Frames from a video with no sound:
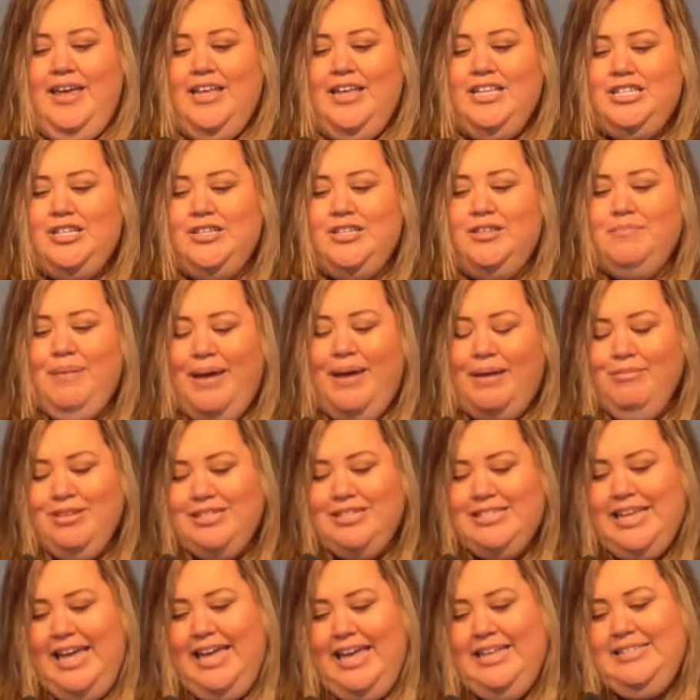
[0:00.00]
So the Bible
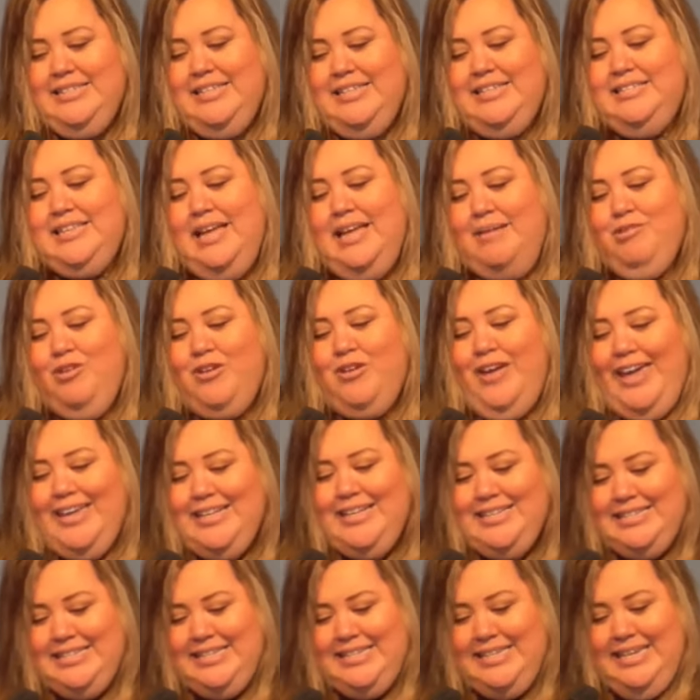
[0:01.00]
says in Samuel
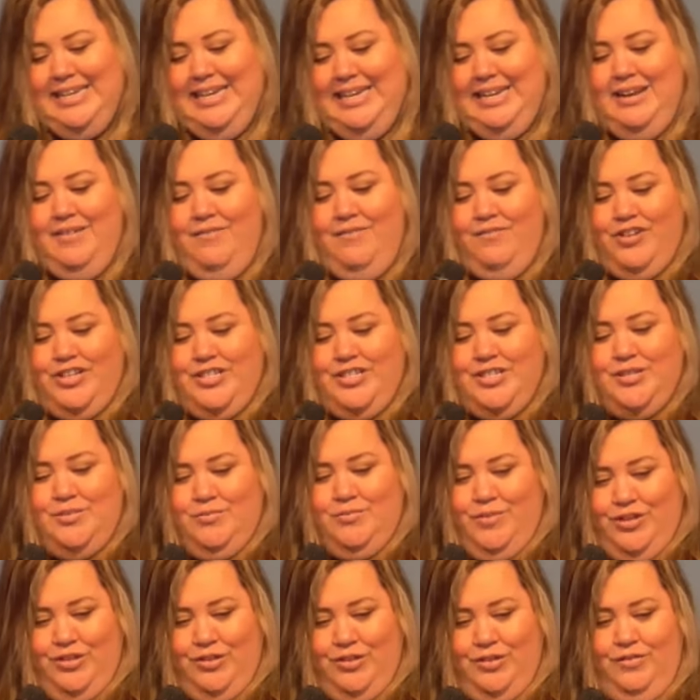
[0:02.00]
18, verses
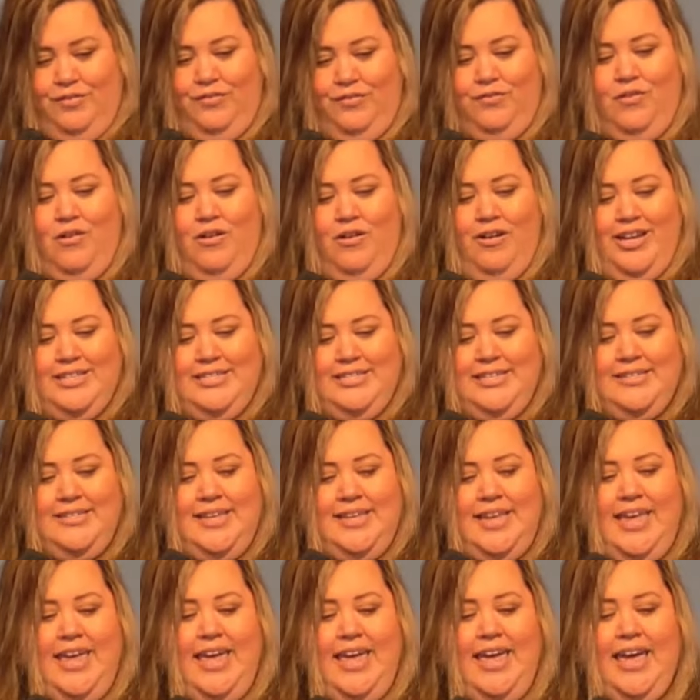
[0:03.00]
1 through 4, it
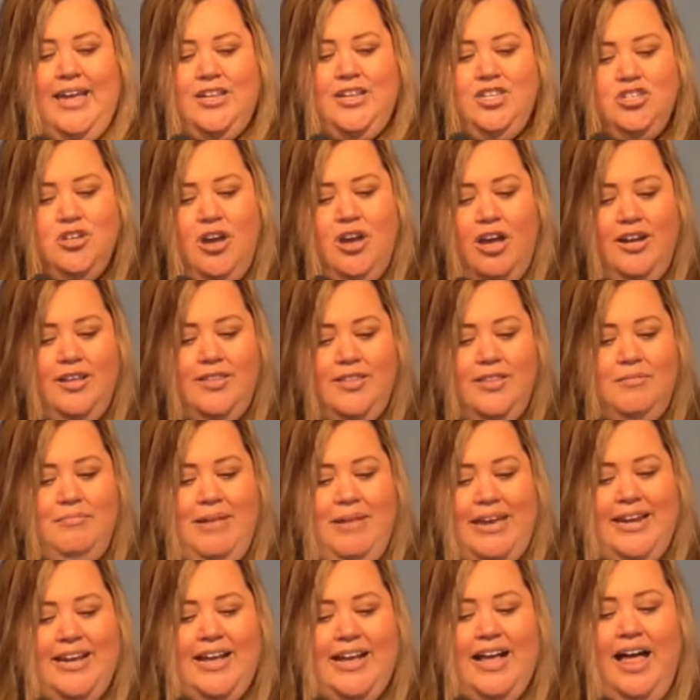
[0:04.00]
says, "And Jonathan
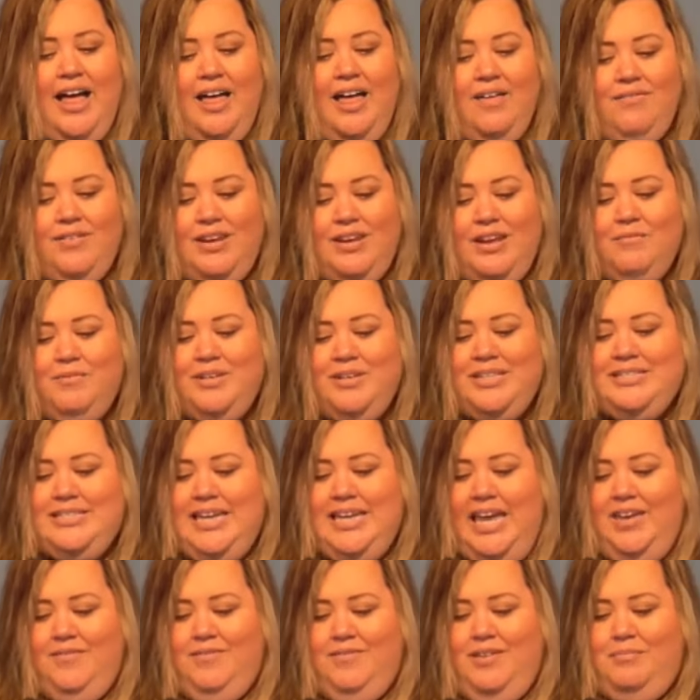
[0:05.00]
made a covenant with
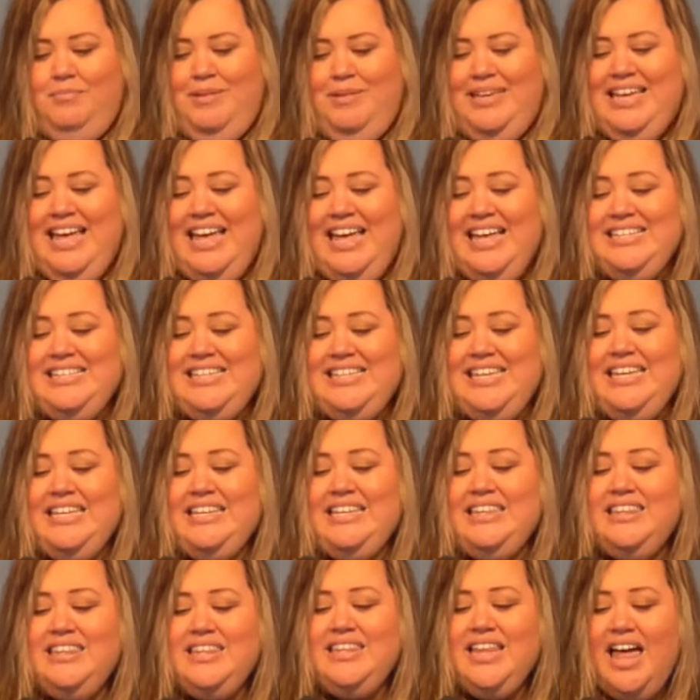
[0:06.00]
David because he
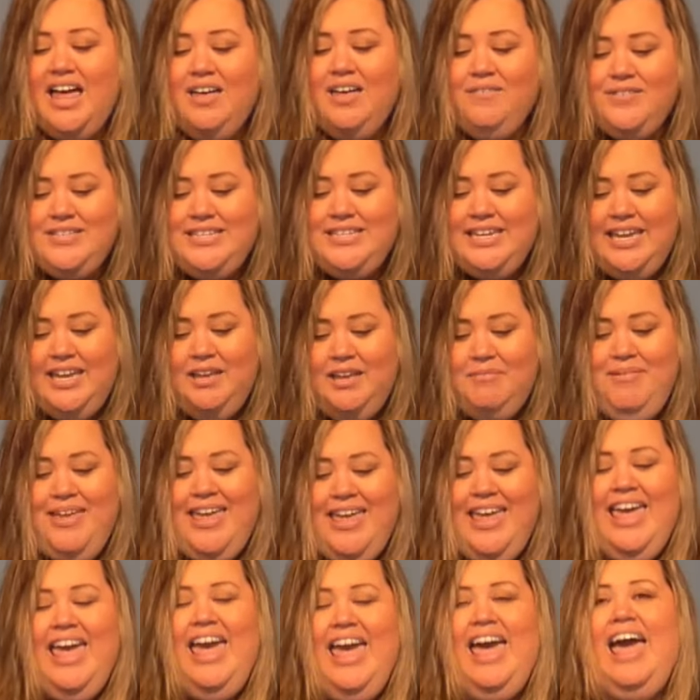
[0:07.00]
loved him
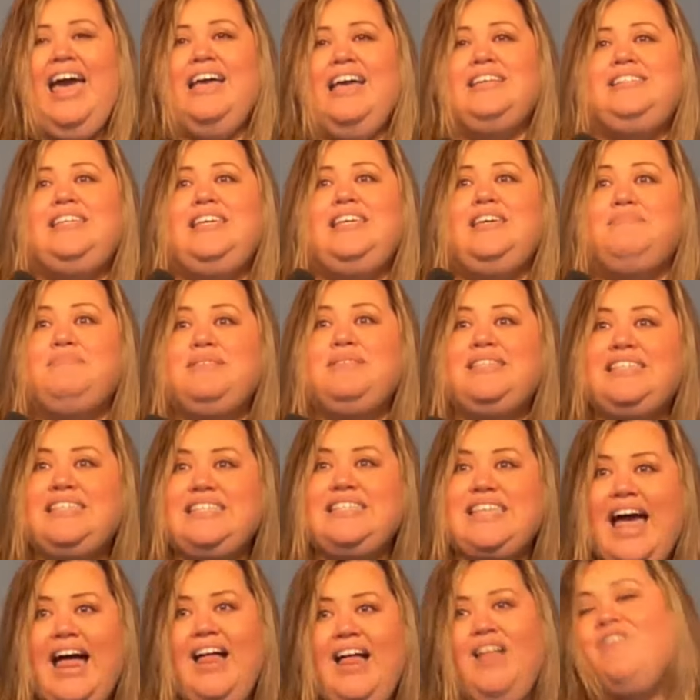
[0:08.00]
as
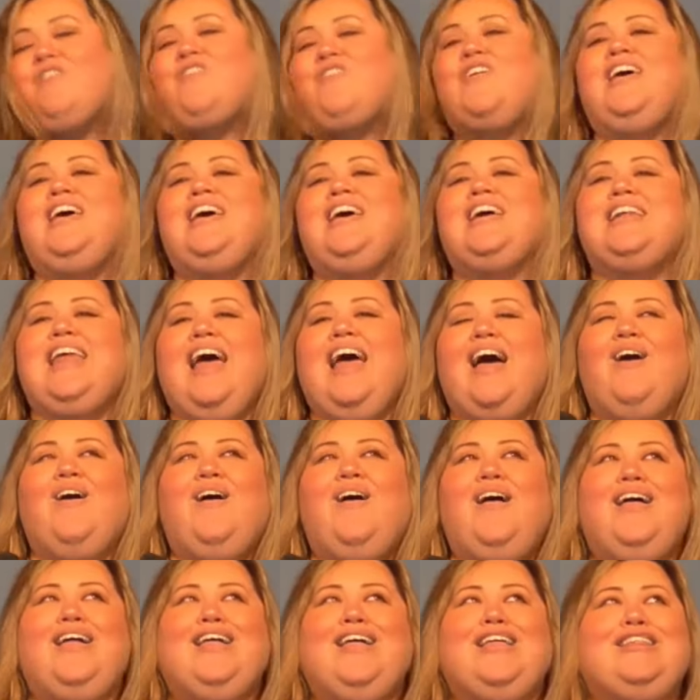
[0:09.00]
himself." Now,
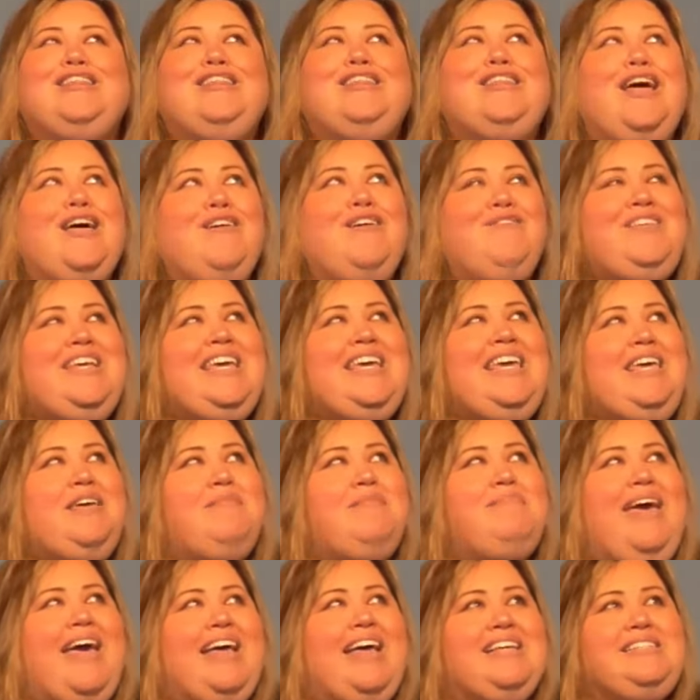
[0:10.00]
loved
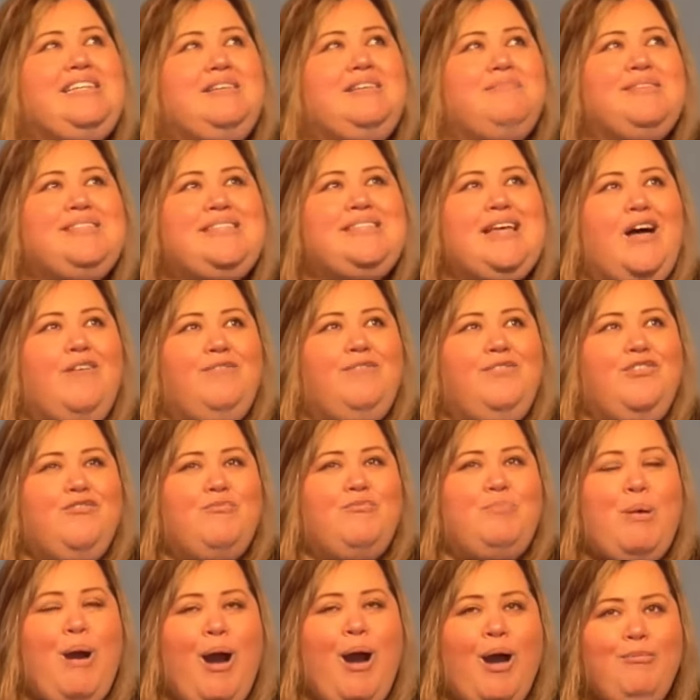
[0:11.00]
him as himself.
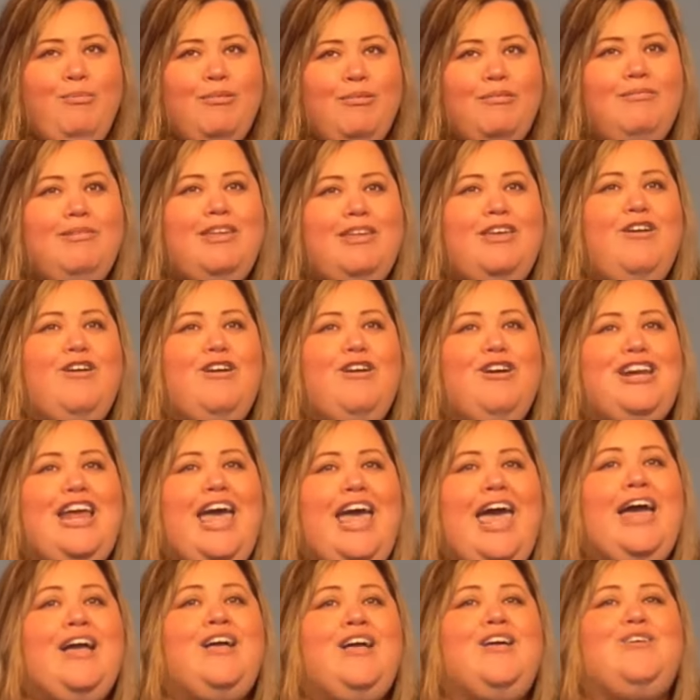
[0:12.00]
You've probably heard
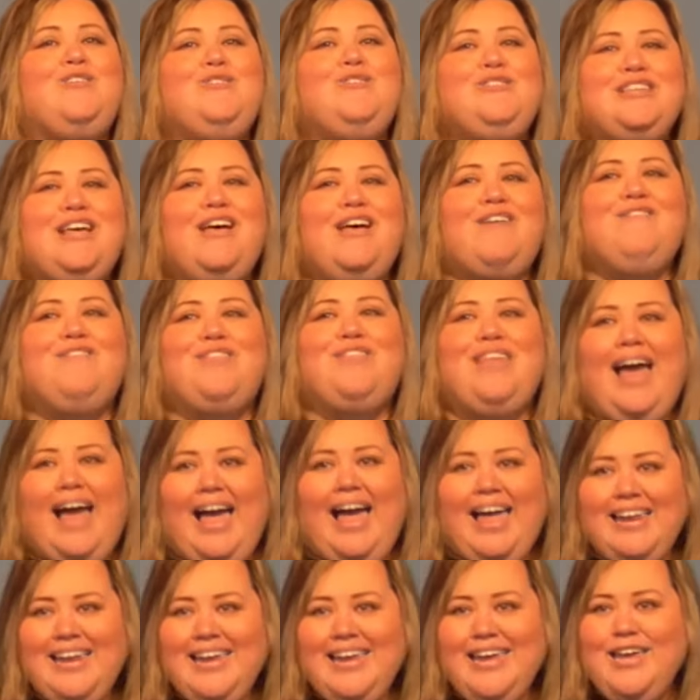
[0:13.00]
echoes of
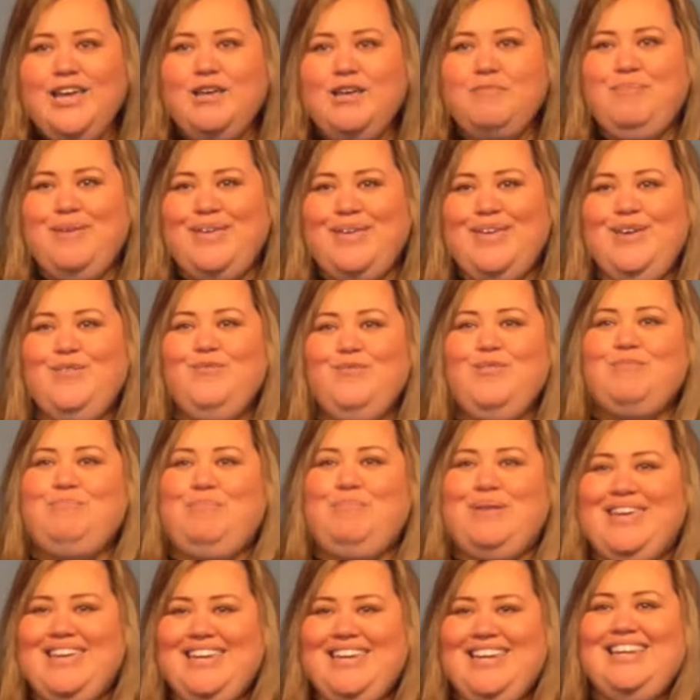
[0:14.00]
that being
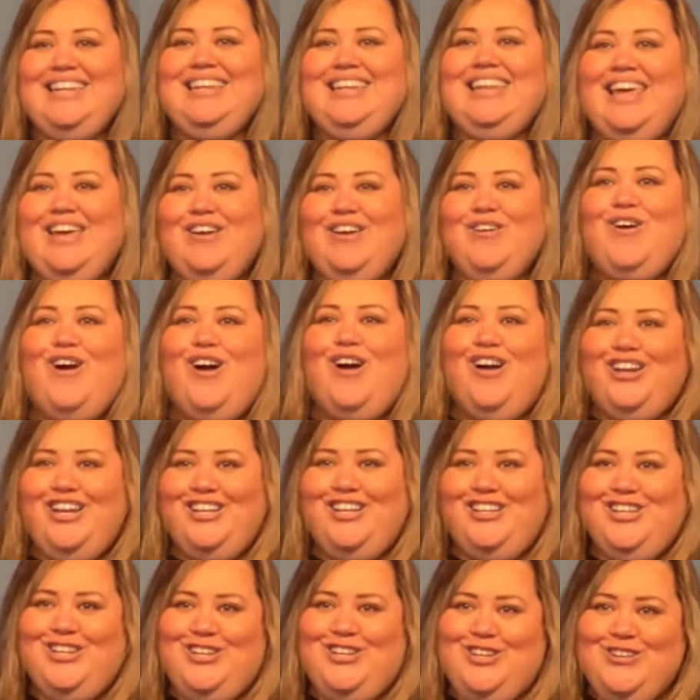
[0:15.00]
repeated later on
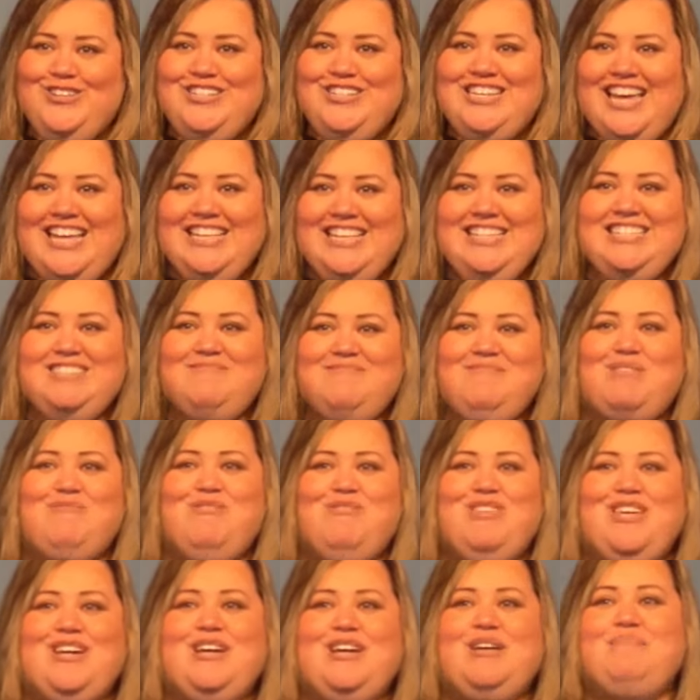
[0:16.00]
in the New Testament
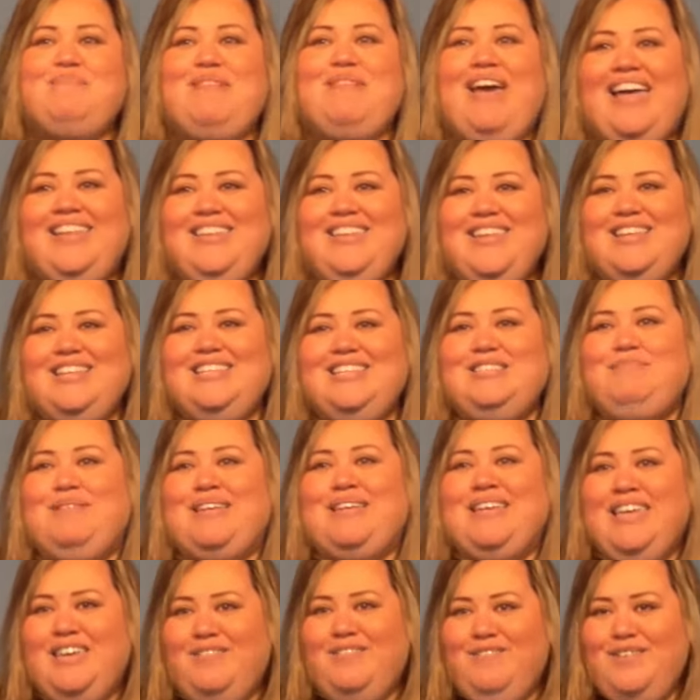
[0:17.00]
with a command that's
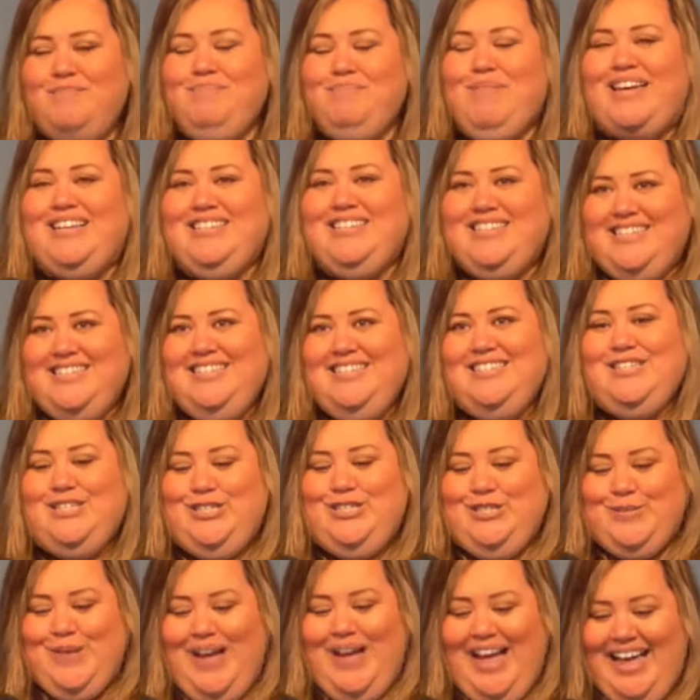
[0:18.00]
been given by Jesus
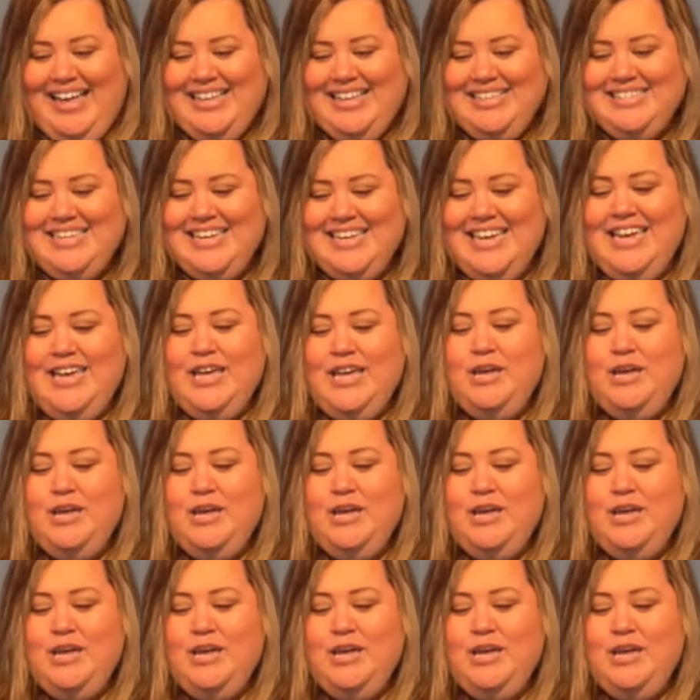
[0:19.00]
to us.